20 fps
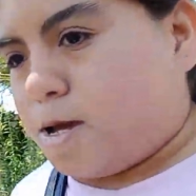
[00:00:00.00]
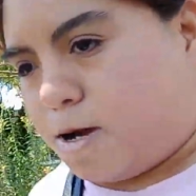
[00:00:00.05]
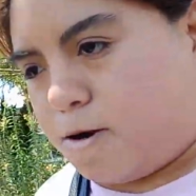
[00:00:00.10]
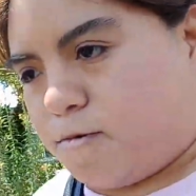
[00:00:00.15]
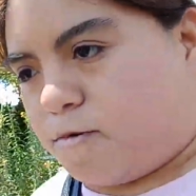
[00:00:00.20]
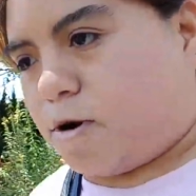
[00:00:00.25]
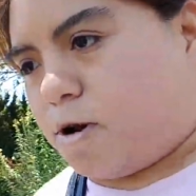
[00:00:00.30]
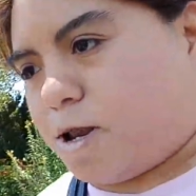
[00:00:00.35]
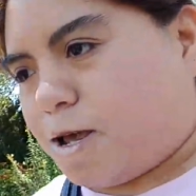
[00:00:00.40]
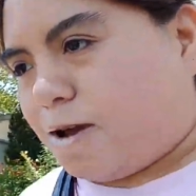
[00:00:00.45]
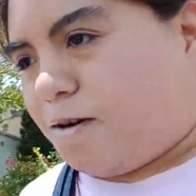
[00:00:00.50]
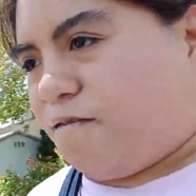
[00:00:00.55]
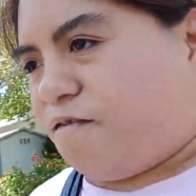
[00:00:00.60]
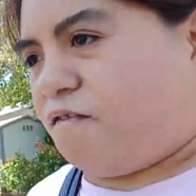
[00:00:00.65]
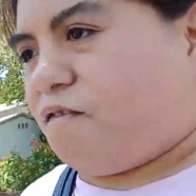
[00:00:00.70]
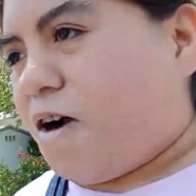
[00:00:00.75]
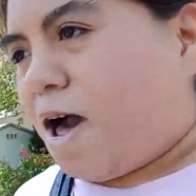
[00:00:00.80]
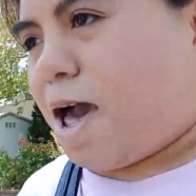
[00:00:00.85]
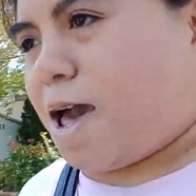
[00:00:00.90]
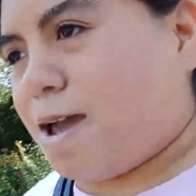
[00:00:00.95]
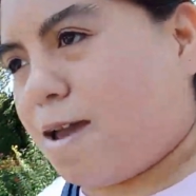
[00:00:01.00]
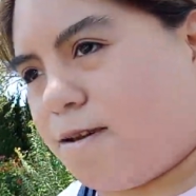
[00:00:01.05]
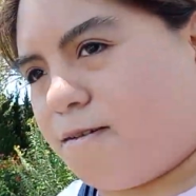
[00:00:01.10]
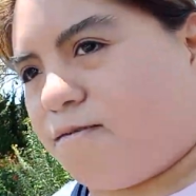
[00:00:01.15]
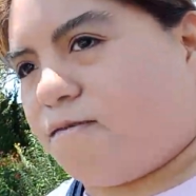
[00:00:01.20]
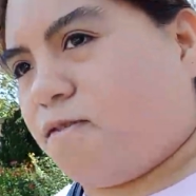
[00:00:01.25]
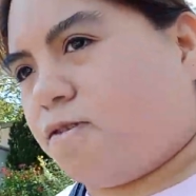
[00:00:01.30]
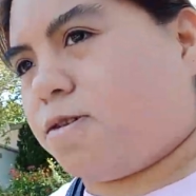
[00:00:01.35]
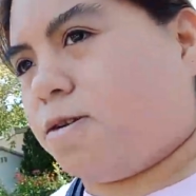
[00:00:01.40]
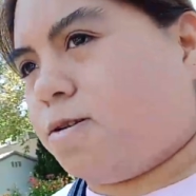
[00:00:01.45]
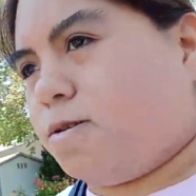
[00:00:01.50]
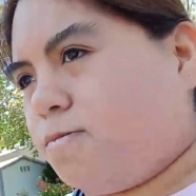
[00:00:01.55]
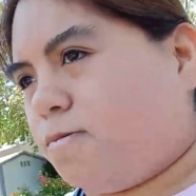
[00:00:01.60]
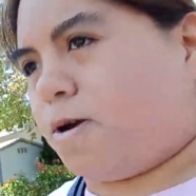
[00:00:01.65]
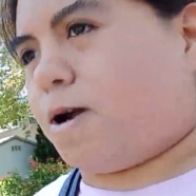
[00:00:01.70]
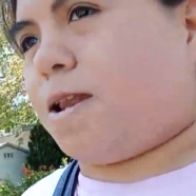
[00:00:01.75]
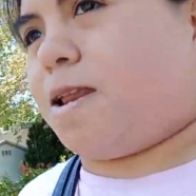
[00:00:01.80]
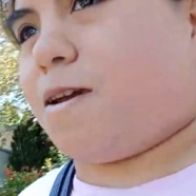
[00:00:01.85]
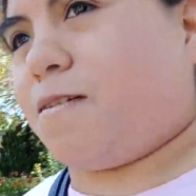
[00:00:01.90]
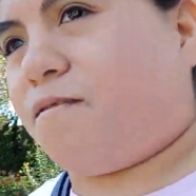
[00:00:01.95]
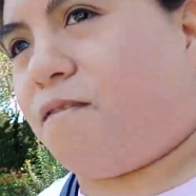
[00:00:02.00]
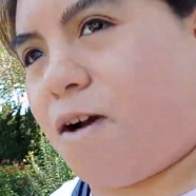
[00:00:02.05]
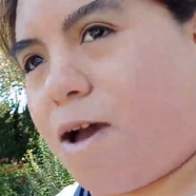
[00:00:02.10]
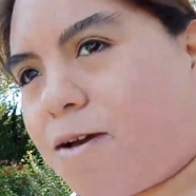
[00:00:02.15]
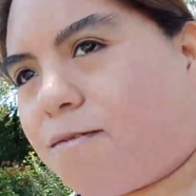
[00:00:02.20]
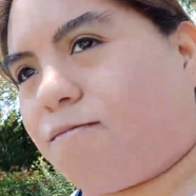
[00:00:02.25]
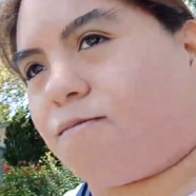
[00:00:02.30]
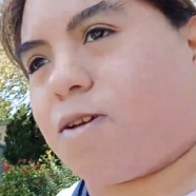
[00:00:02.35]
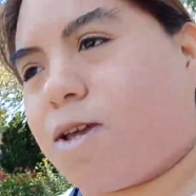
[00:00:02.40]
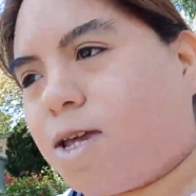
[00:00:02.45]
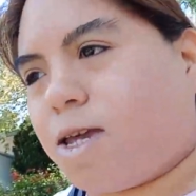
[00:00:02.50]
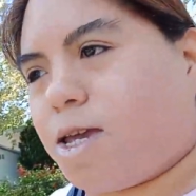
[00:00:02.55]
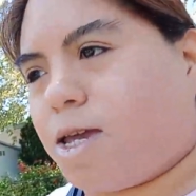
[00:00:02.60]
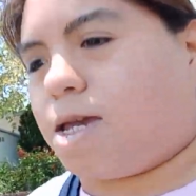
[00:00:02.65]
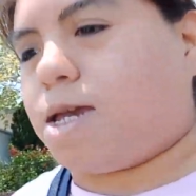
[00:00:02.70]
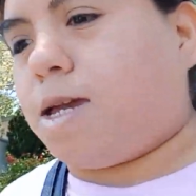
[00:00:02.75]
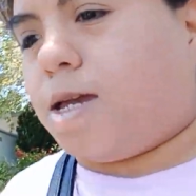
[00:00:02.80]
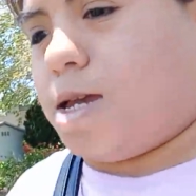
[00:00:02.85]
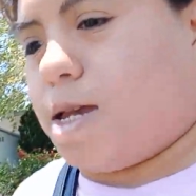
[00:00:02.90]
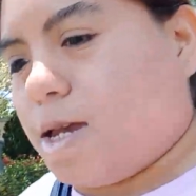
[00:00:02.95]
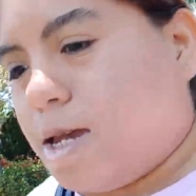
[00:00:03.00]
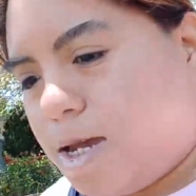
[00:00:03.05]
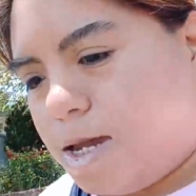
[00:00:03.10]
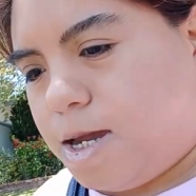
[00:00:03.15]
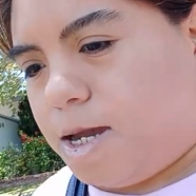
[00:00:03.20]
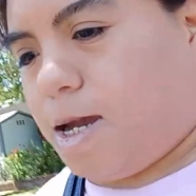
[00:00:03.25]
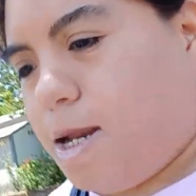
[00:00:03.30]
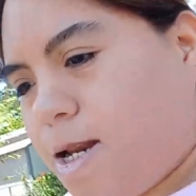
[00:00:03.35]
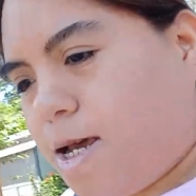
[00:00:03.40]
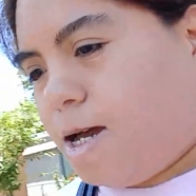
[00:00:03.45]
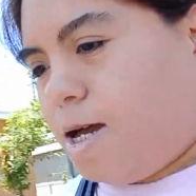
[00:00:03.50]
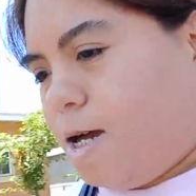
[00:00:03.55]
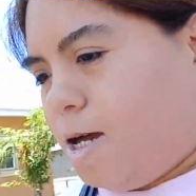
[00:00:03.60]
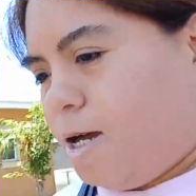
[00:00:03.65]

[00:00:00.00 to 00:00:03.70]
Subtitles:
around like 5, probably like 5. And,